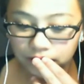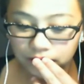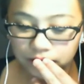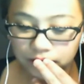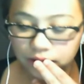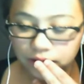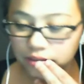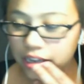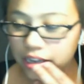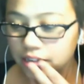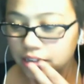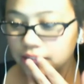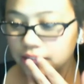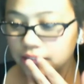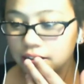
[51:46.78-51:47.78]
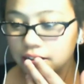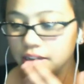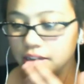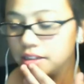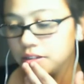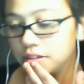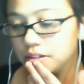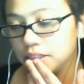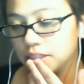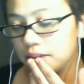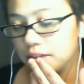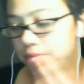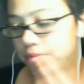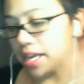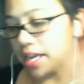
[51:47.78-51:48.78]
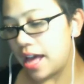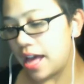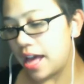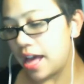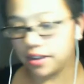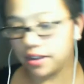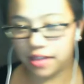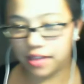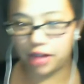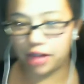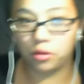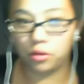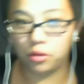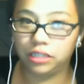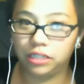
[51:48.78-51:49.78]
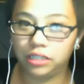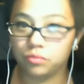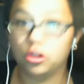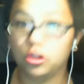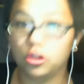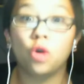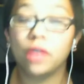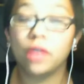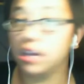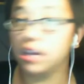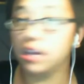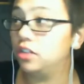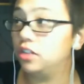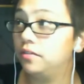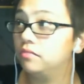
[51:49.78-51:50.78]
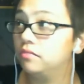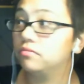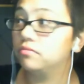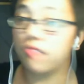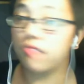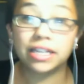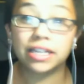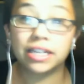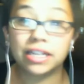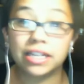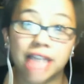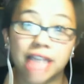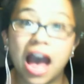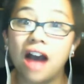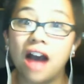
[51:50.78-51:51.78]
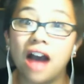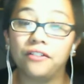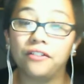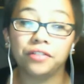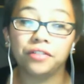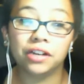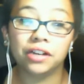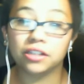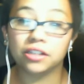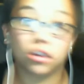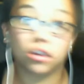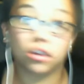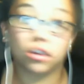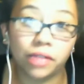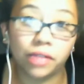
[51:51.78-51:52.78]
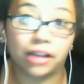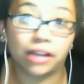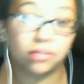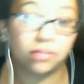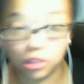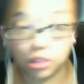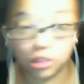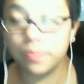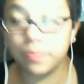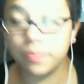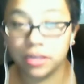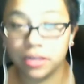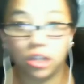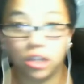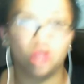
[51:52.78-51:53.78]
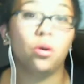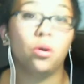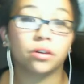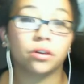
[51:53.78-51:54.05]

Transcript: Like there's a mechanic that only cloaking races have. It's called cloaking. Their ships can cloak.